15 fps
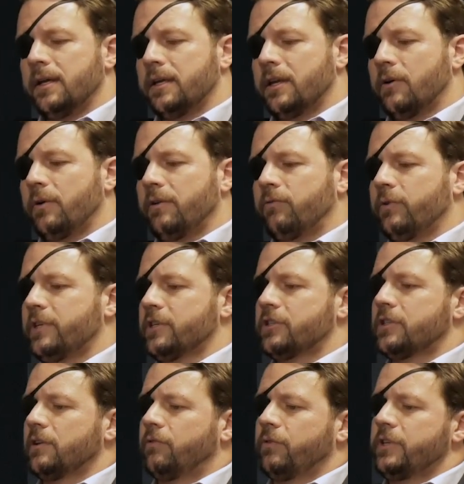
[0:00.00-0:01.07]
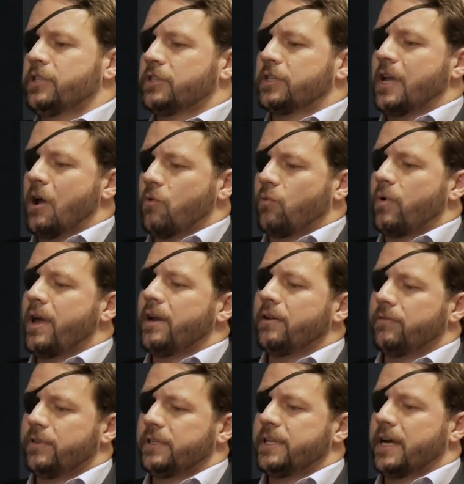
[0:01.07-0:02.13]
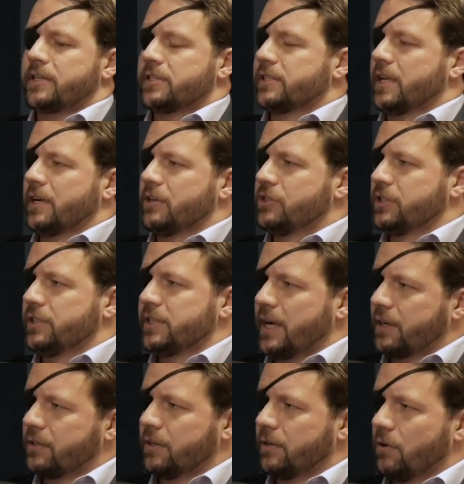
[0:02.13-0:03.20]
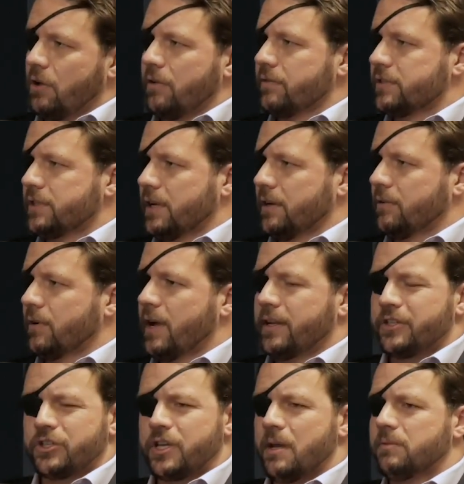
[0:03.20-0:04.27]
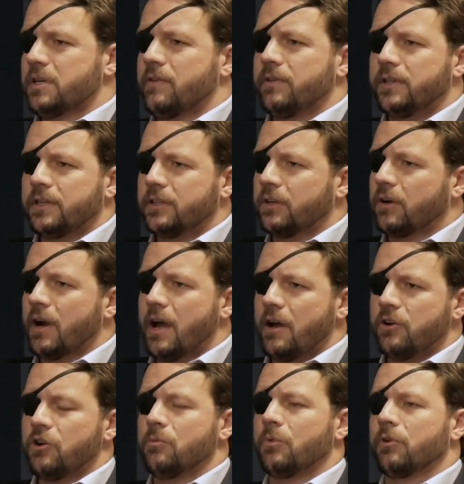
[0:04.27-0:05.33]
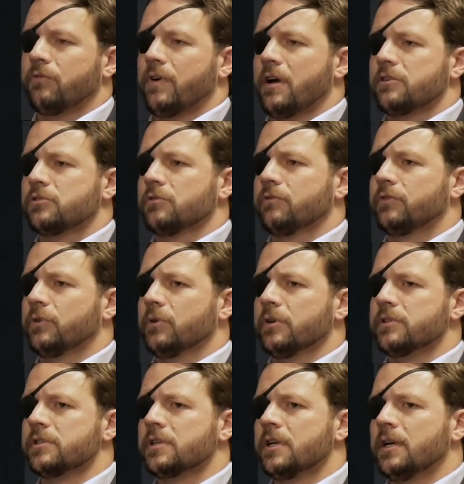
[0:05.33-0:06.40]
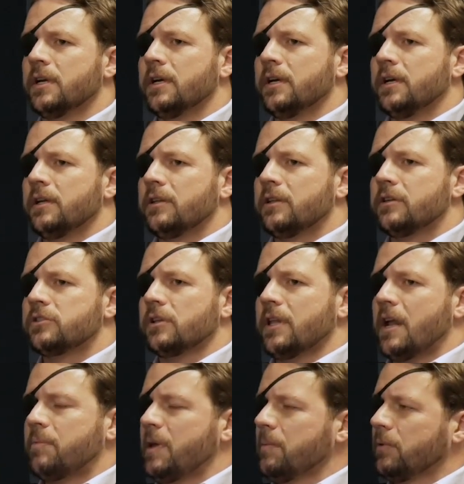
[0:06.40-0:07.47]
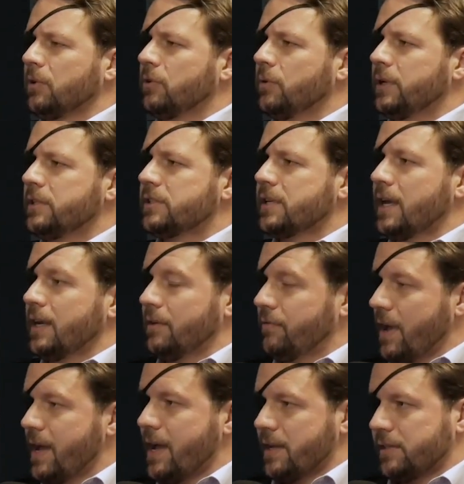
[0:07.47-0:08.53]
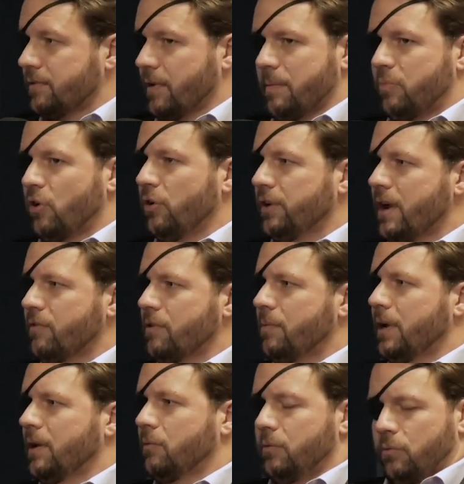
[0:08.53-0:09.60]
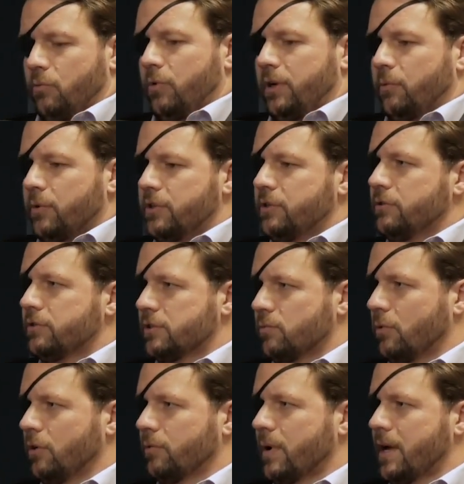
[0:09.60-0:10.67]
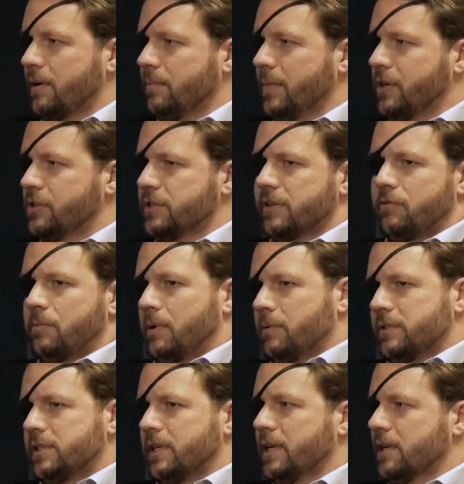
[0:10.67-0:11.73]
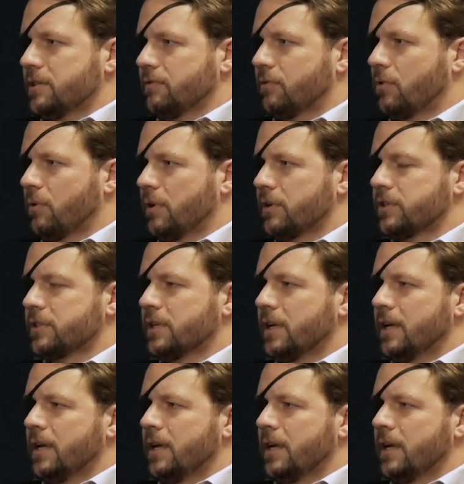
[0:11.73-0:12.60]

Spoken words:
If we just got rid of the Texas energy sector all of a sudden, right? Just kept everything in the ground, no more fossil fuels. There's a lot of people who would say, and if I polled everybody, would it reduce worldwide emissions? Everybody would say yes, of course.